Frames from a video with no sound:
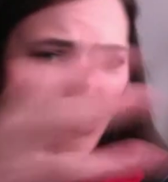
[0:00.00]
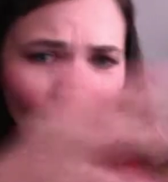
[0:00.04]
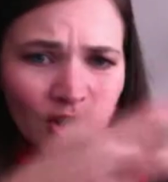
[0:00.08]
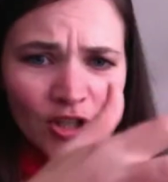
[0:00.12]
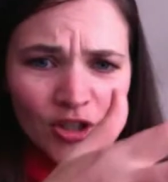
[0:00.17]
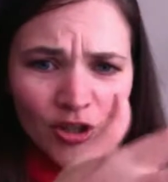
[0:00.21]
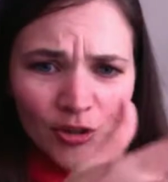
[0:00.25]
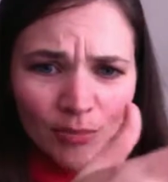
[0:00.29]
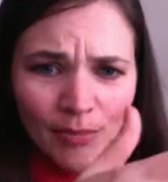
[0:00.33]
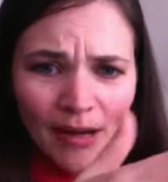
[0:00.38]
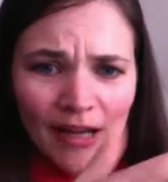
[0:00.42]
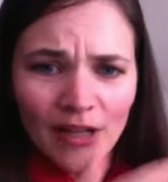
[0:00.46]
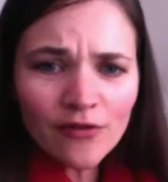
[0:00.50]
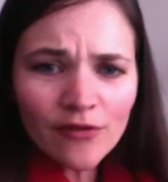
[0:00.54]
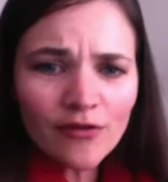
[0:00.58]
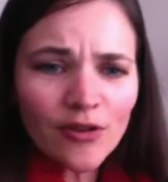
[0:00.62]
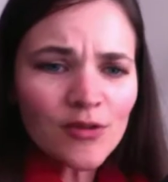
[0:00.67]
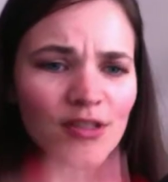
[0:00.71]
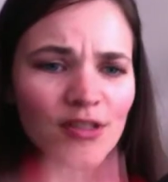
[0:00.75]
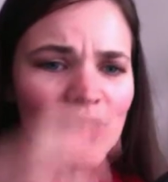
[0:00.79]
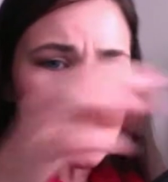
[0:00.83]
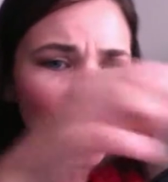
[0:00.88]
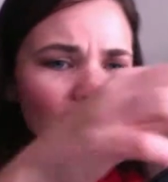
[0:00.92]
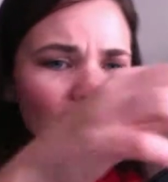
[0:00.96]

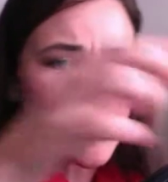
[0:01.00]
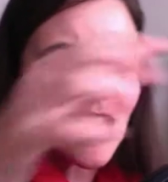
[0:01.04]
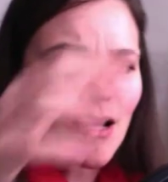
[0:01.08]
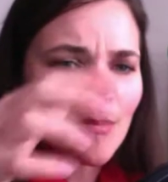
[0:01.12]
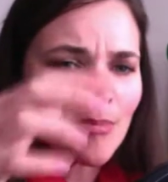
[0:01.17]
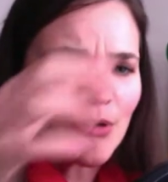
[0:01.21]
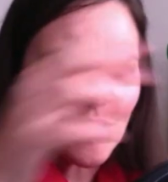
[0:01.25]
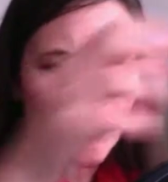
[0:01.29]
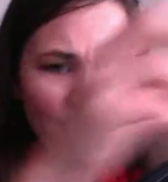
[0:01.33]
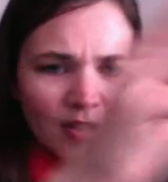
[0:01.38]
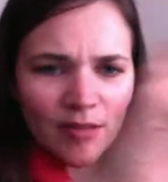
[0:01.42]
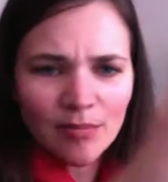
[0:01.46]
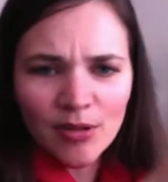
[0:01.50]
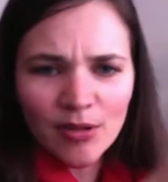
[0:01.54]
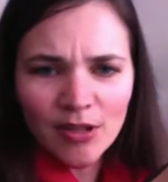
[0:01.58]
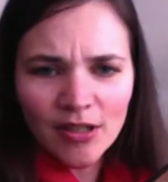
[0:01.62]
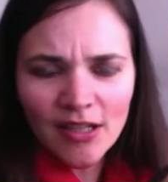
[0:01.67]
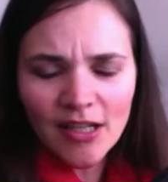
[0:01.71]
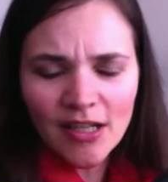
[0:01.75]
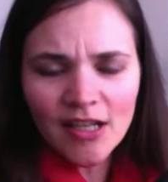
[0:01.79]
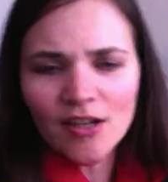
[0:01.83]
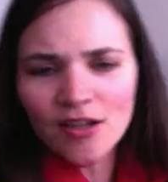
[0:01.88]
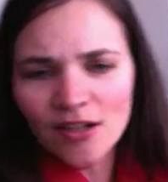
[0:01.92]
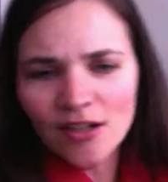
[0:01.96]
microphone set up, and you're going to put it
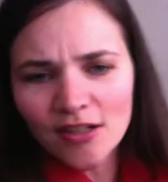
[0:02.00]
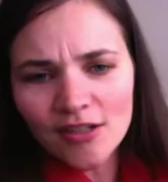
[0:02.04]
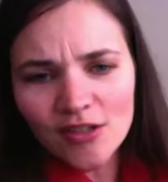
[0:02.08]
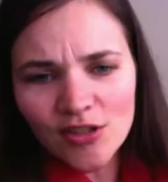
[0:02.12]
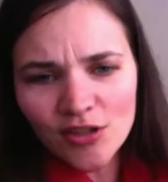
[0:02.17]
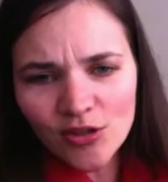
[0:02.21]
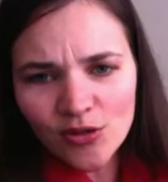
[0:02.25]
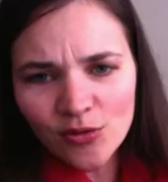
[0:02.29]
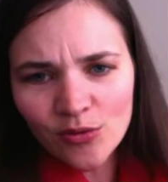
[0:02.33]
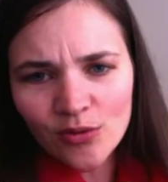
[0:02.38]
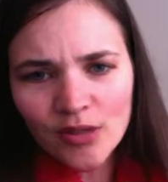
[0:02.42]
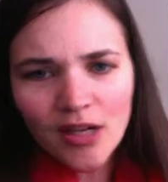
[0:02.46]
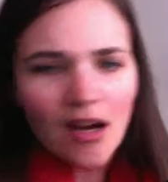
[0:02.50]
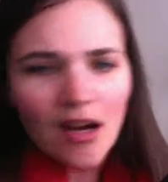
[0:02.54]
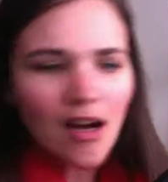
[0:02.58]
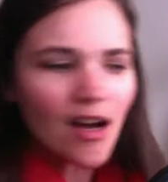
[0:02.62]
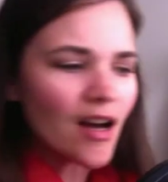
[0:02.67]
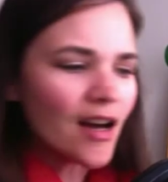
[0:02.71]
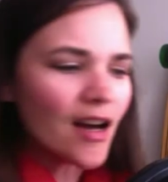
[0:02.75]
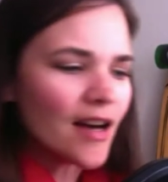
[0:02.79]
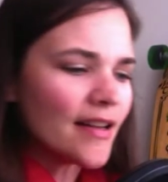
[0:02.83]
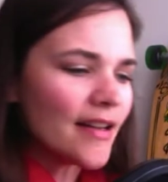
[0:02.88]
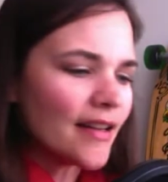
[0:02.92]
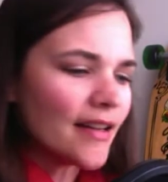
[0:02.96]
here and screw it
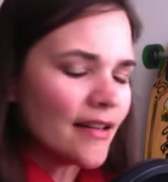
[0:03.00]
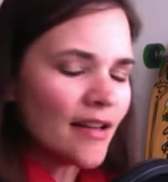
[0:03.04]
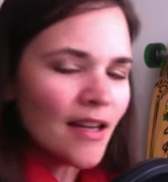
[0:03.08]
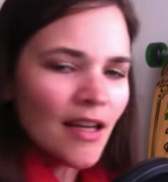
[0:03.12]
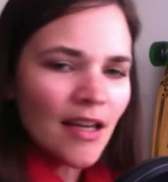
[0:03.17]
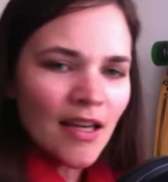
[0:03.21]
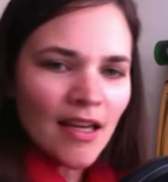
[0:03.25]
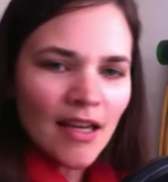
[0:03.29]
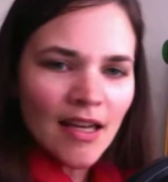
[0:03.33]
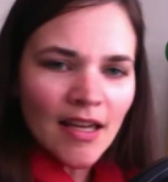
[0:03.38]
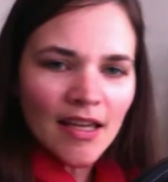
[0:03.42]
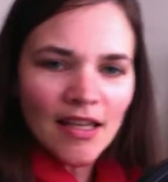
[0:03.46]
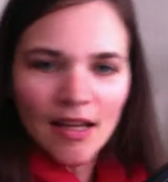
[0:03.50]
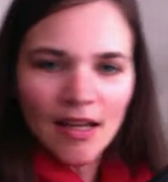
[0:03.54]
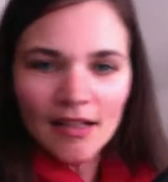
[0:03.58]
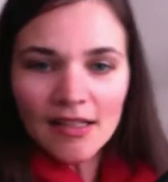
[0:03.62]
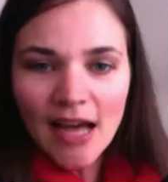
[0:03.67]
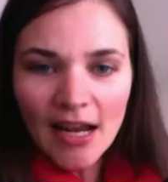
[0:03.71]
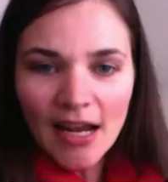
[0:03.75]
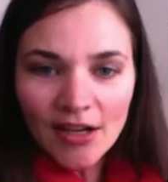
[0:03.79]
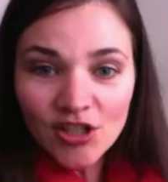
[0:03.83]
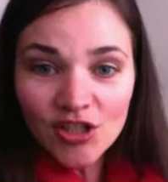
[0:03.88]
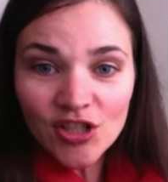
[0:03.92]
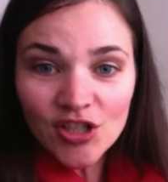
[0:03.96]
on and
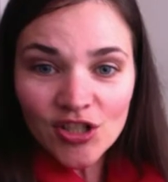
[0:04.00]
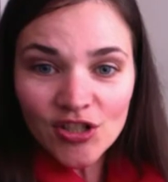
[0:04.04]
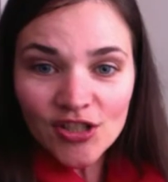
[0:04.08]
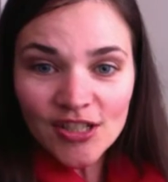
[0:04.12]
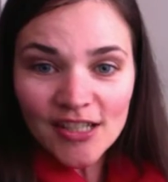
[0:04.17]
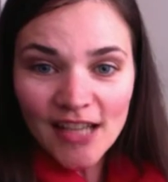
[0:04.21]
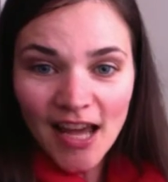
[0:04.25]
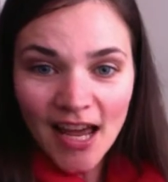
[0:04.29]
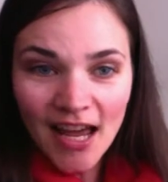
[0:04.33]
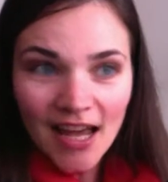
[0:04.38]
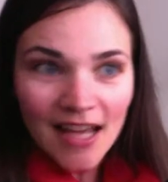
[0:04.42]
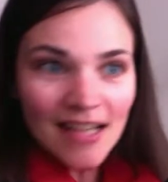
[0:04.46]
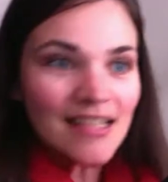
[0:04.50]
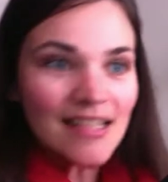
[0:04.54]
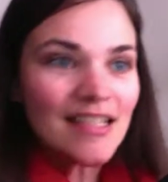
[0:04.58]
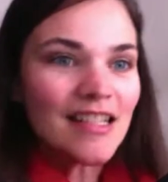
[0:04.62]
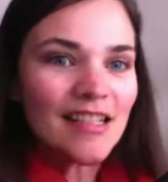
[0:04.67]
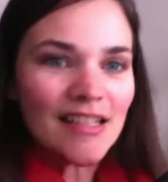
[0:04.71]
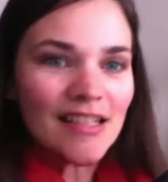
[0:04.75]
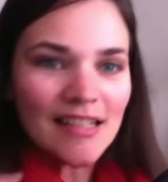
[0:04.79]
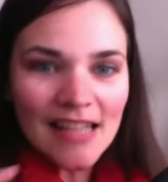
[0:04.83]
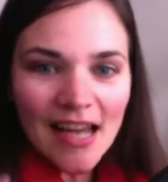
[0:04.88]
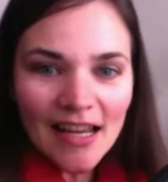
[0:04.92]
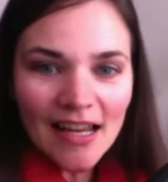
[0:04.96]
attach it to your desk
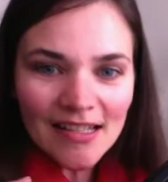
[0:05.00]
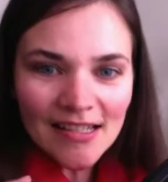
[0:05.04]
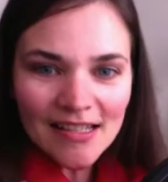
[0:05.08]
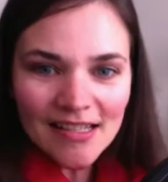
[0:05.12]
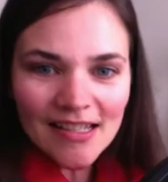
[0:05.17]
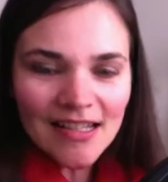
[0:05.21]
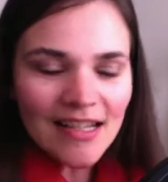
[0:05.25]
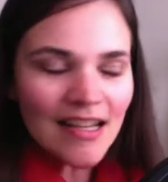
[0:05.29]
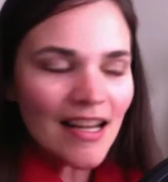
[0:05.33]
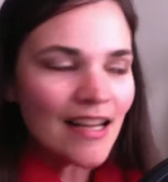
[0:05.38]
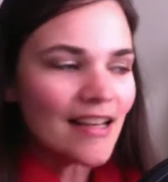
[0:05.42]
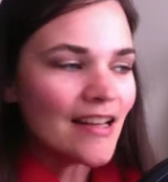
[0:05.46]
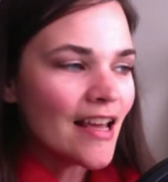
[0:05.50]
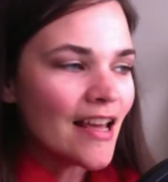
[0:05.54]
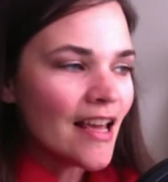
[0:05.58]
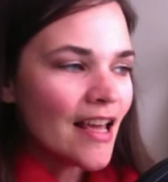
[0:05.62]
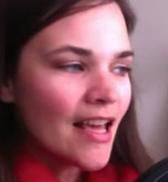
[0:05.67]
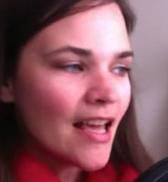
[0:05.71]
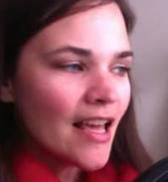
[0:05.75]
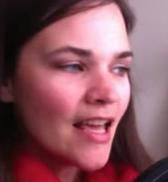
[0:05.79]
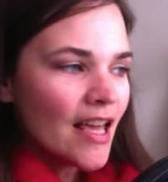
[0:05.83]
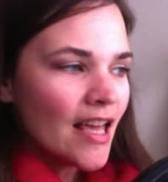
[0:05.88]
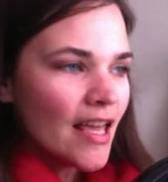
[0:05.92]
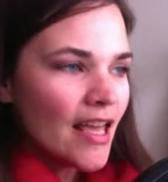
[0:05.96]
and test it. And
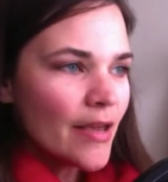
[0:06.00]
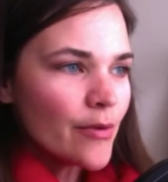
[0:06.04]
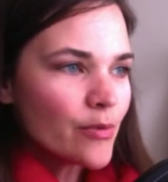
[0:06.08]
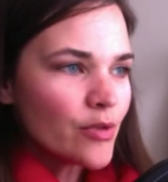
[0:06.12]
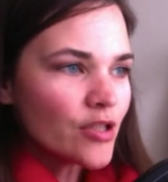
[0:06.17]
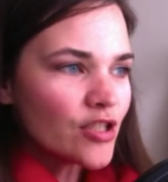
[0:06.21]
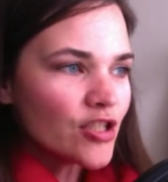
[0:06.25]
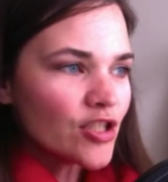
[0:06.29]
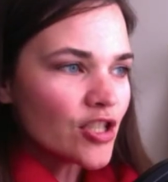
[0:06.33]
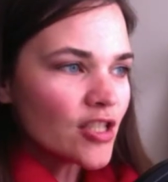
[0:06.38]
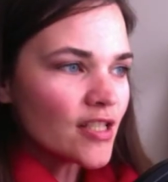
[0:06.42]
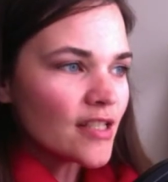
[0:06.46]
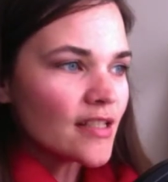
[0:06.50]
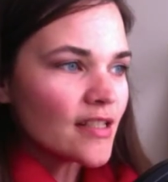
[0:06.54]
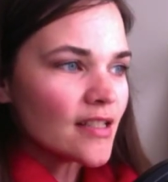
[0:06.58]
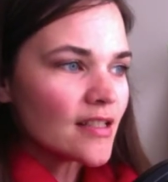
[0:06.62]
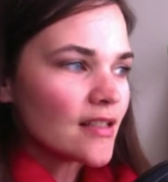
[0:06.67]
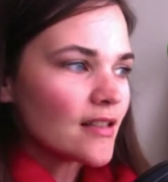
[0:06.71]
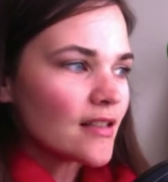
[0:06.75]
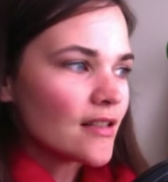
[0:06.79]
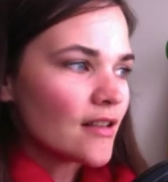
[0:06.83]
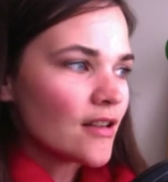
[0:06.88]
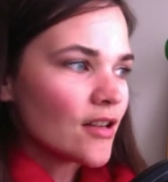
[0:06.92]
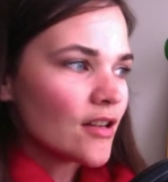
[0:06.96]
it was just
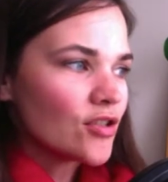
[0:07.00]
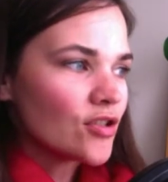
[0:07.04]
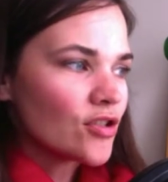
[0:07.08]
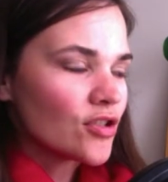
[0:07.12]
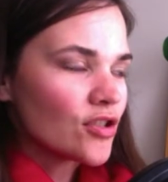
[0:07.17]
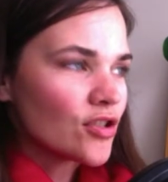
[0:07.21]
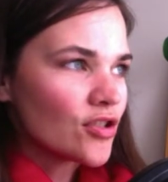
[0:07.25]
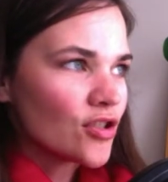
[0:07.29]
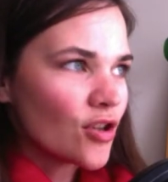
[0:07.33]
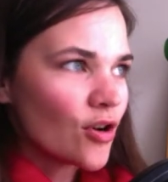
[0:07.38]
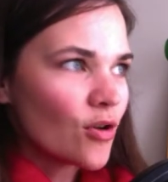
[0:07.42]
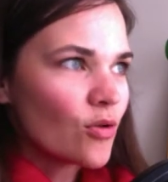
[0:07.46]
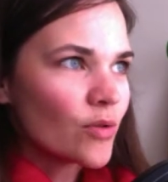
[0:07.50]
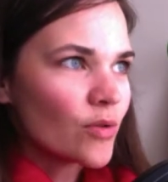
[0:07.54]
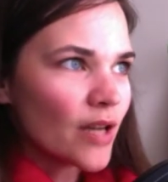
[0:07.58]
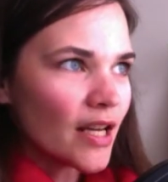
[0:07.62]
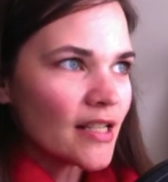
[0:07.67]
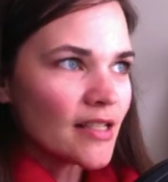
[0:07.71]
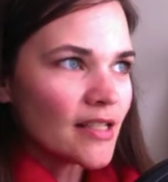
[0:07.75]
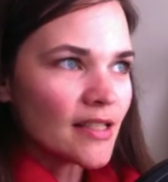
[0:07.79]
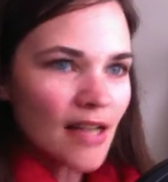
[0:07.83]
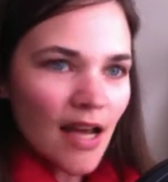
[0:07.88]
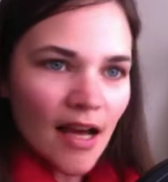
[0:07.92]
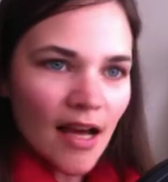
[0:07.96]
so
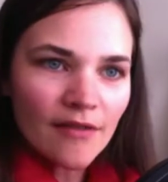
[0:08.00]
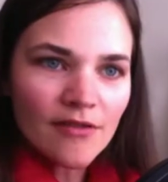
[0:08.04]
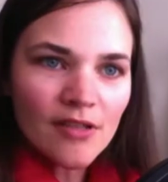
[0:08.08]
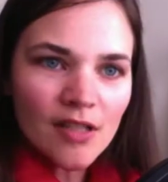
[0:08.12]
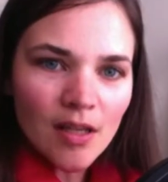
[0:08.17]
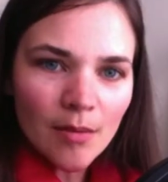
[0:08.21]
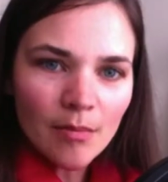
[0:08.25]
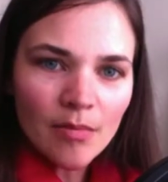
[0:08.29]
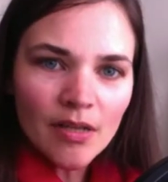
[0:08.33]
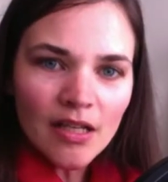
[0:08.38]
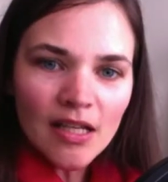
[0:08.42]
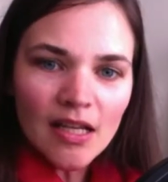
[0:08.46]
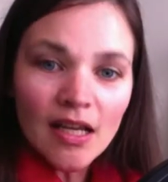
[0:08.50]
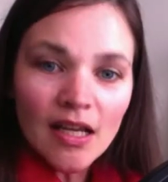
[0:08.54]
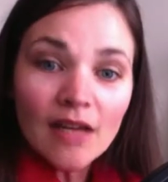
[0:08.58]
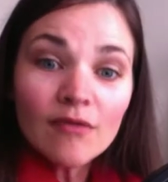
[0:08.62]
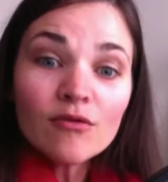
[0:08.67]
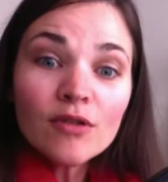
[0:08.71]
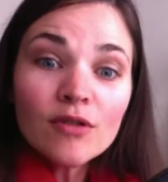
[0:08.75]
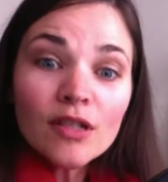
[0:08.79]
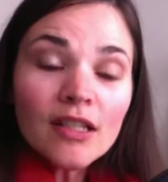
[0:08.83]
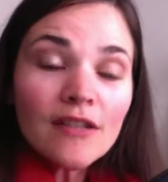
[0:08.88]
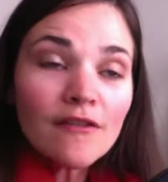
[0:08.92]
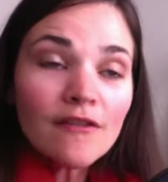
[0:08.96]
nice to have somebody. It
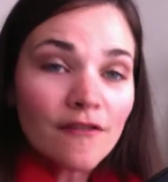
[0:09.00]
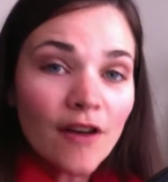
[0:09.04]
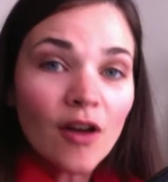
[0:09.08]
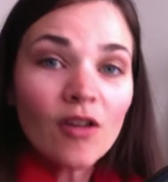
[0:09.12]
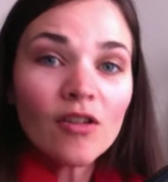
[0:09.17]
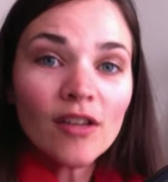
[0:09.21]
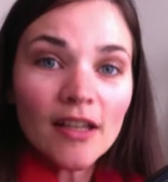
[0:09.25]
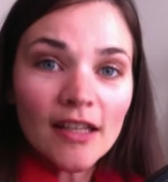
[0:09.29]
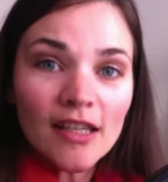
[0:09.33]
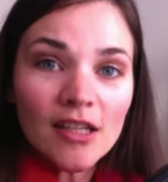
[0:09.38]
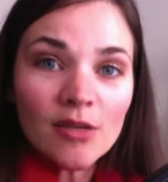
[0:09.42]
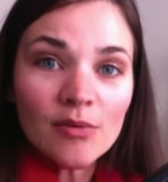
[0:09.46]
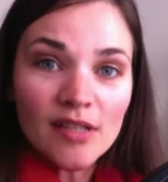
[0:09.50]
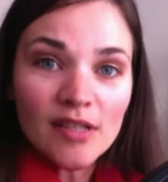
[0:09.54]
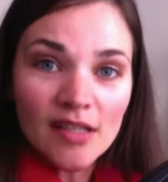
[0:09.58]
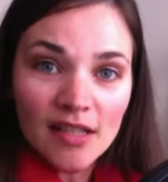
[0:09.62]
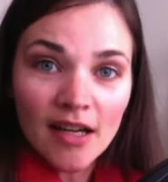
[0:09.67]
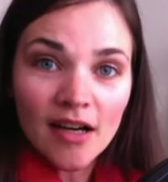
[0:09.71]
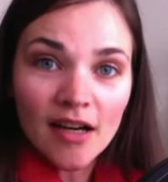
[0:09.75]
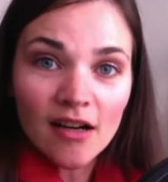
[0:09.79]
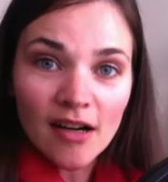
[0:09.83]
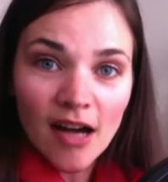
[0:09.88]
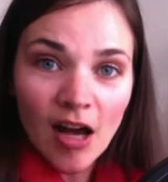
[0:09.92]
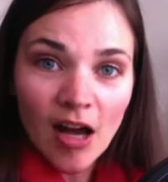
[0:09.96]
really felt like he was
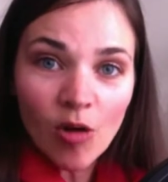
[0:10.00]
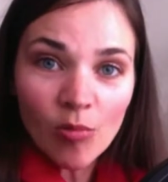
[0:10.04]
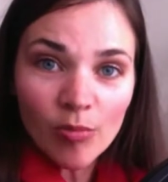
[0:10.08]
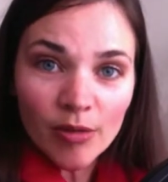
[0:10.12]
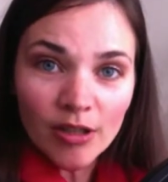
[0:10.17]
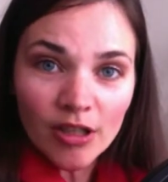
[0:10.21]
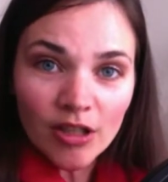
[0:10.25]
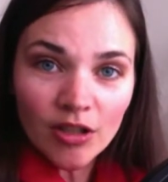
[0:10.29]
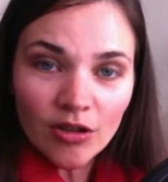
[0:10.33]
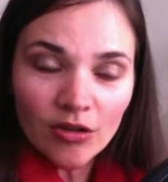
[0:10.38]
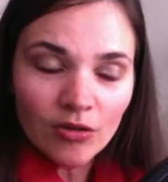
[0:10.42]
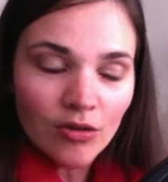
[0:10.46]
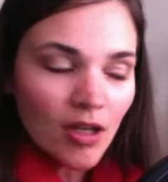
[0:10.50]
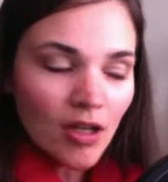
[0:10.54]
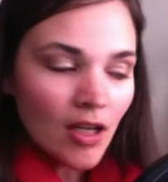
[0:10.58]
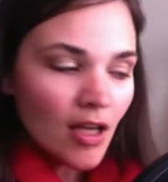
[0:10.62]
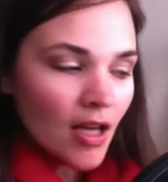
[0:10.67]
there helping you,